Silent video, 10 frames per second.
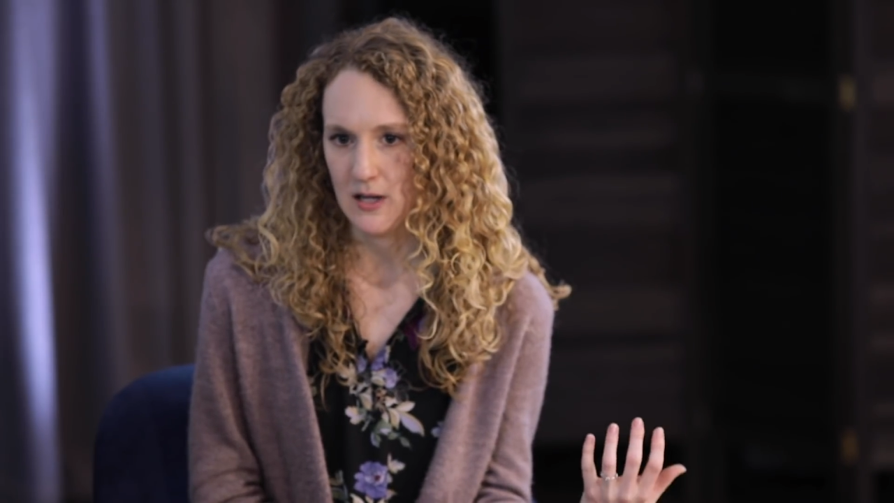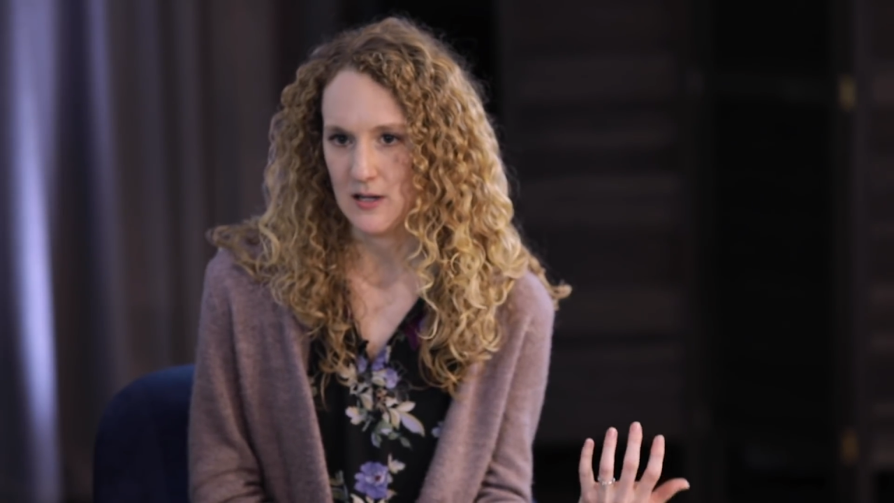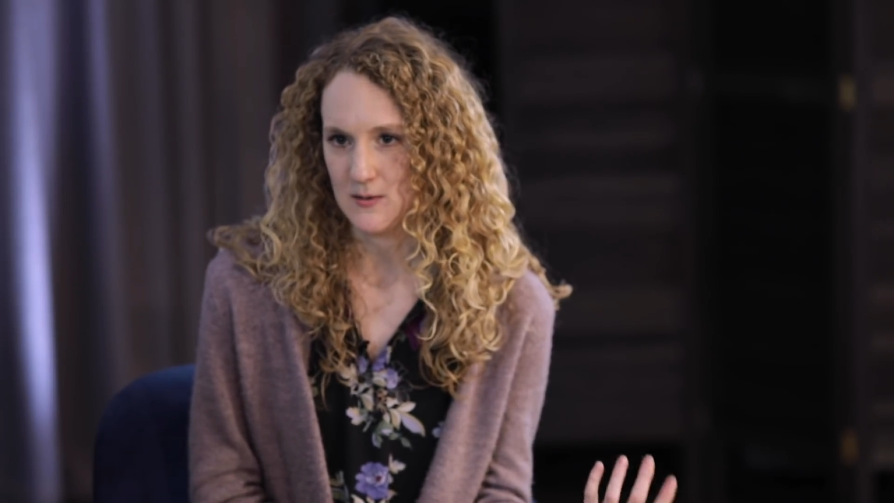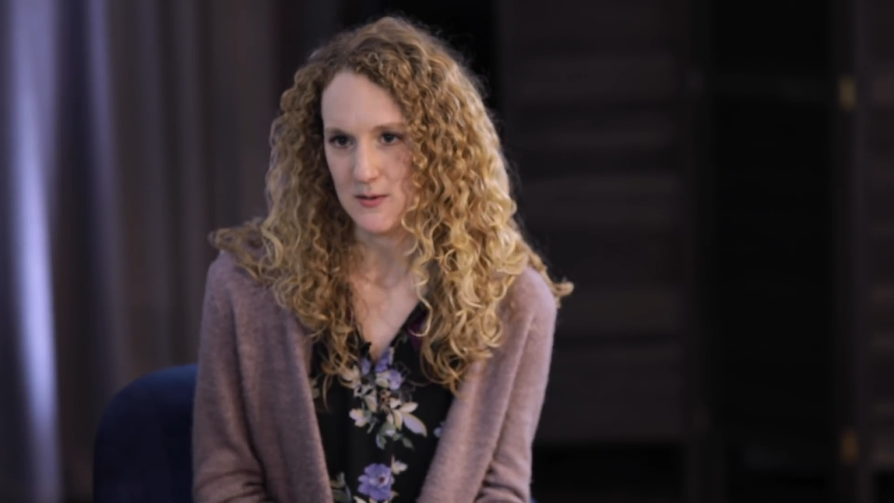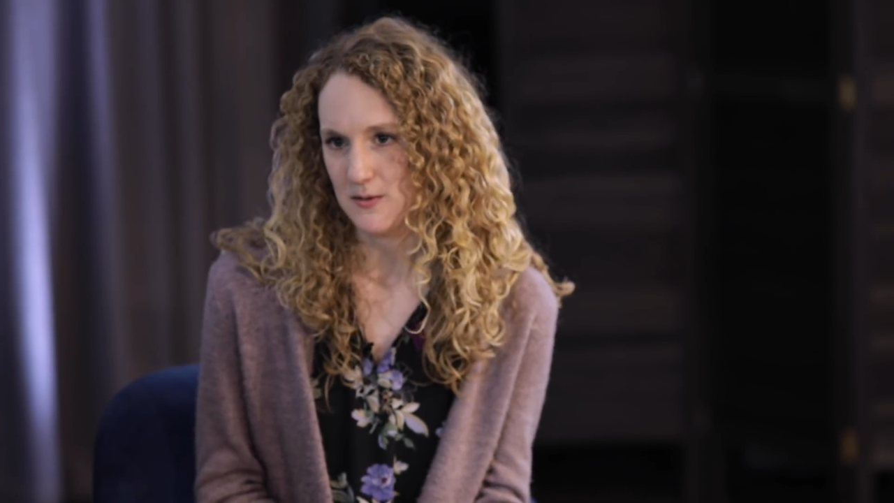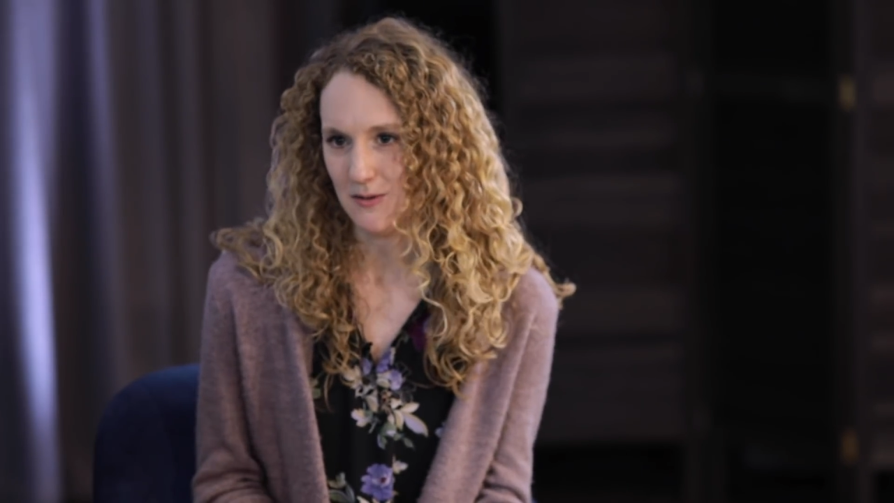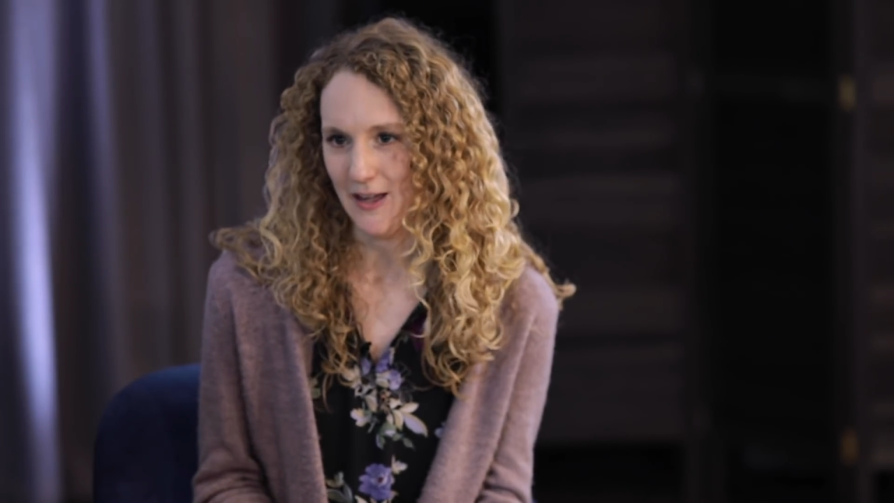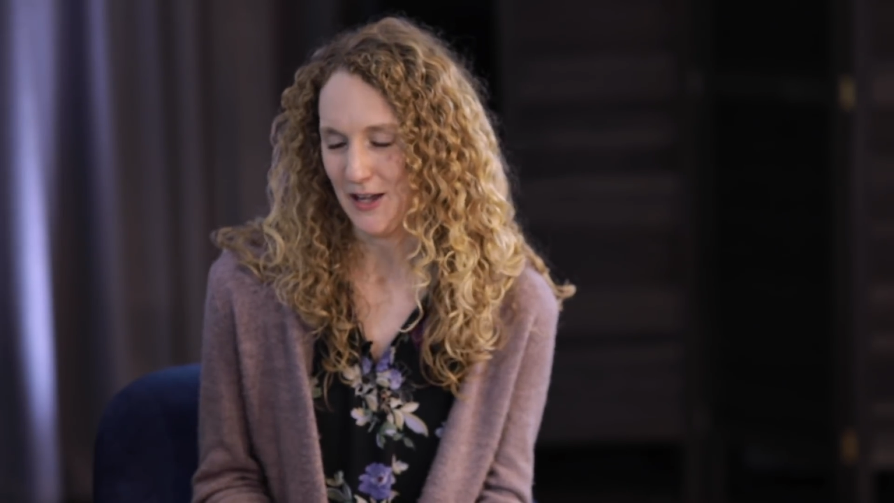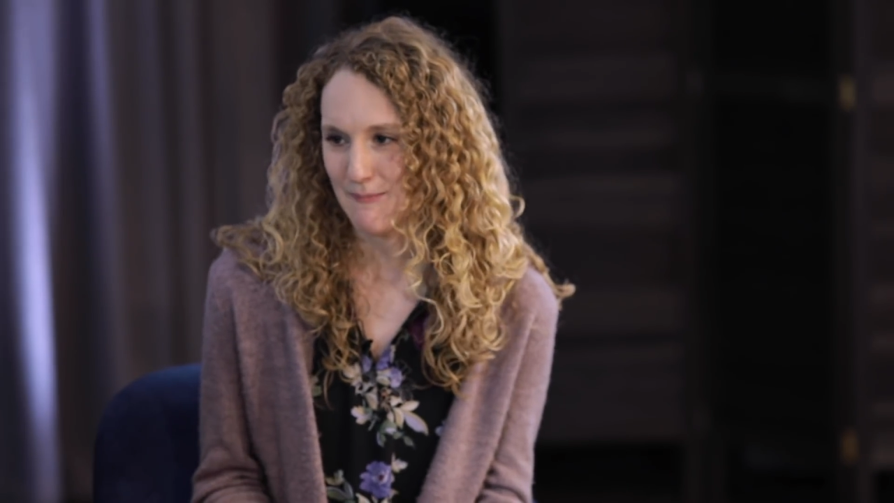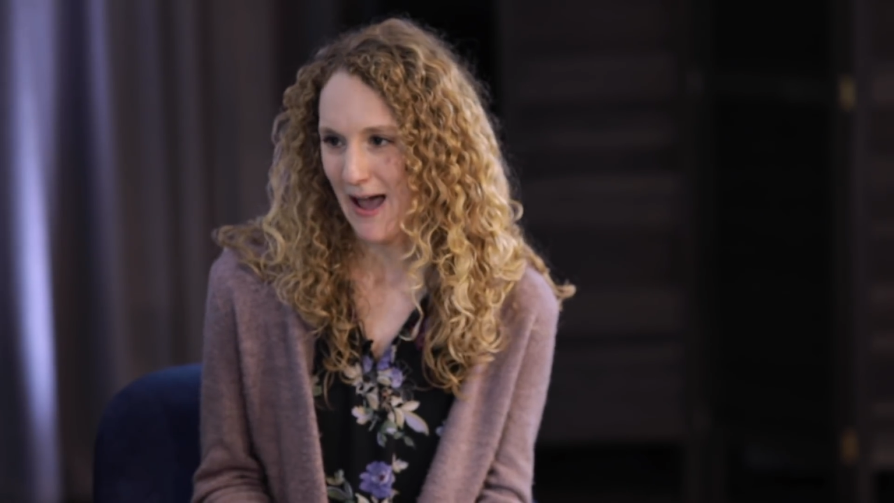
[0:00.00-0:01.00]
is
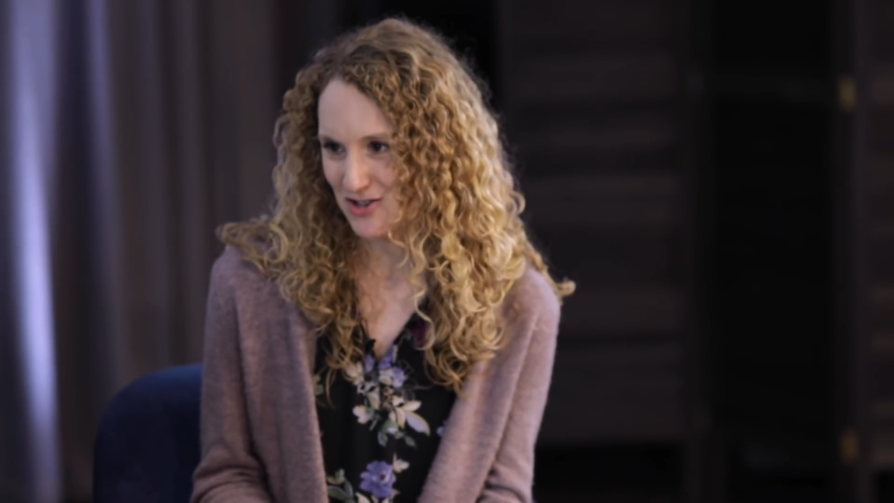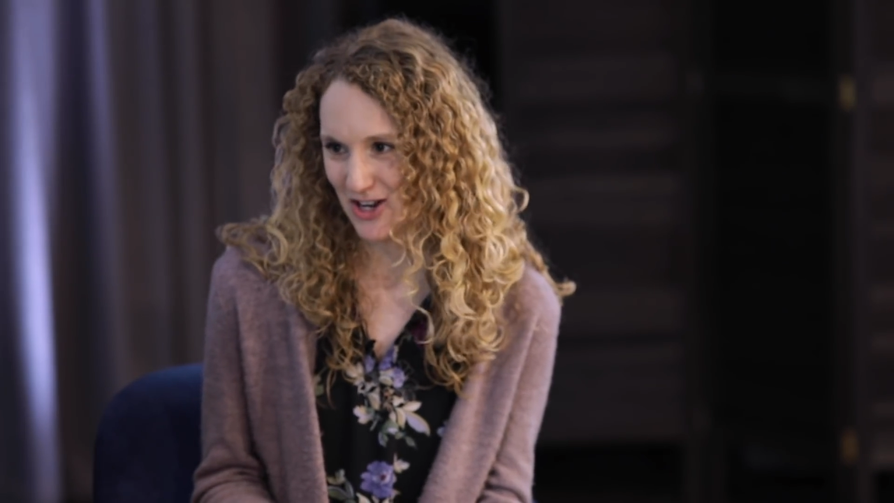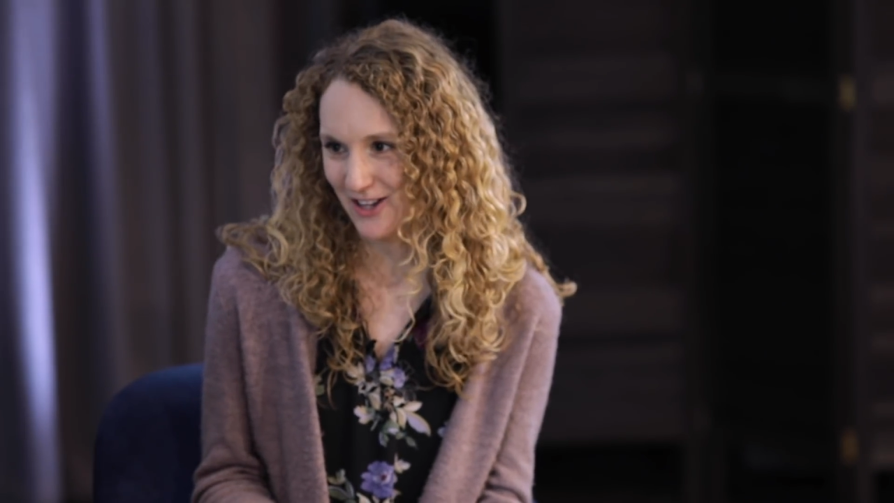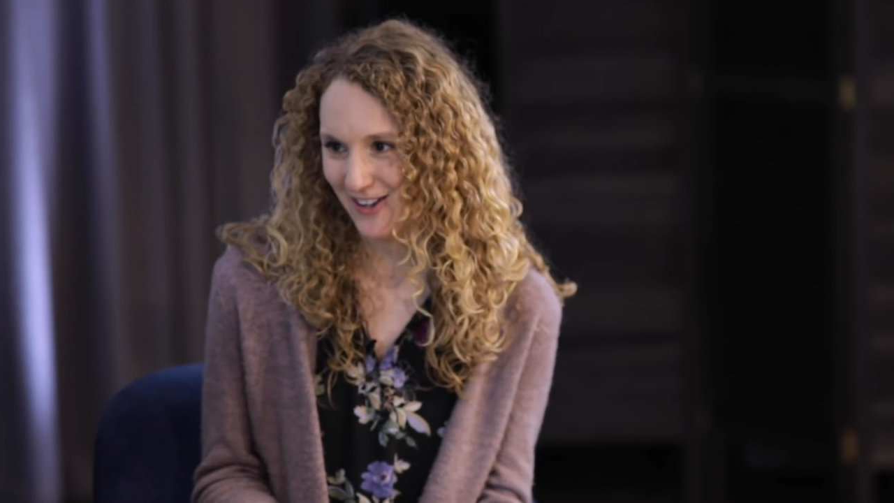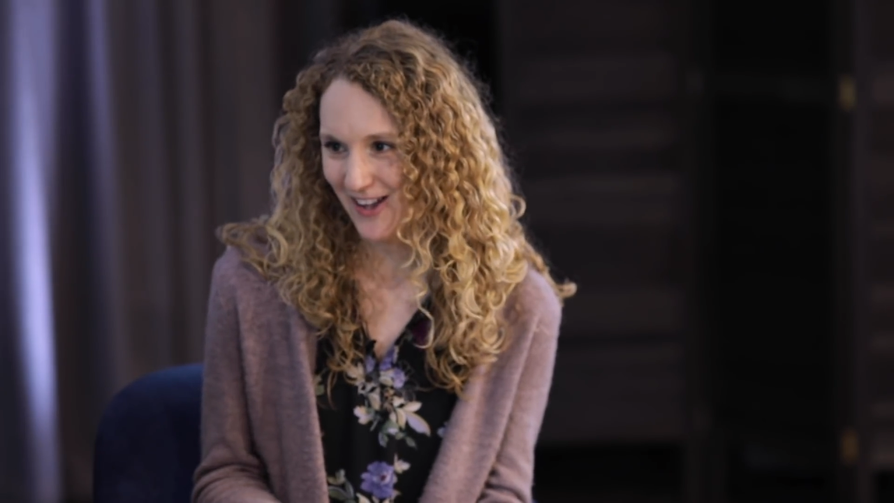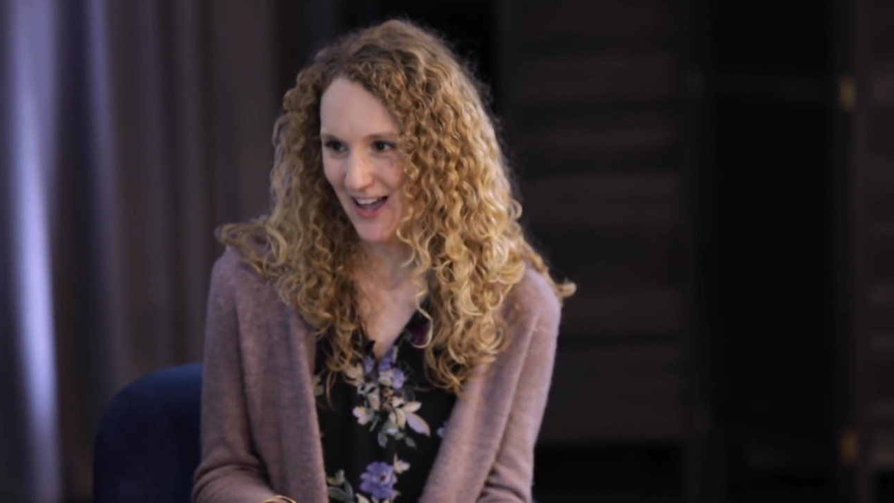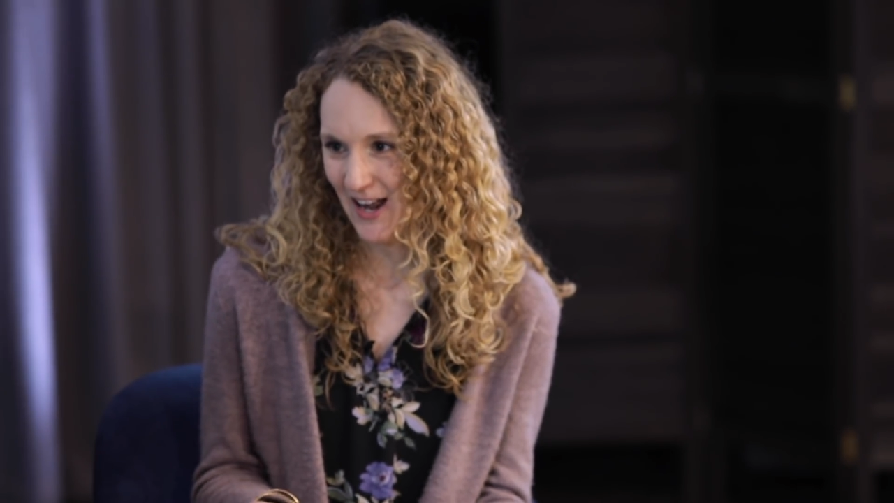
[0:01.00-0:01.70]
like magic,